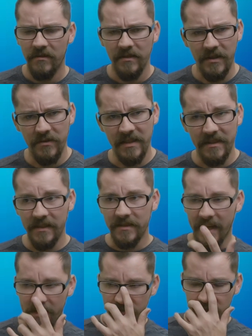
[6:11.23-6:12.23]
There was a
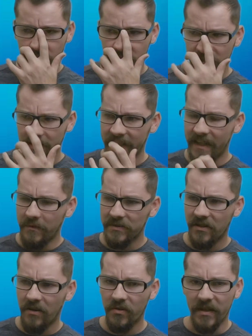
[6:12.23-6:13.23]
disc actually once, I think it was
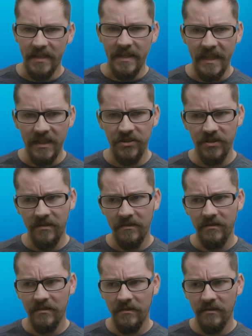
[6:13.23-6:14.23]
called a Ninja.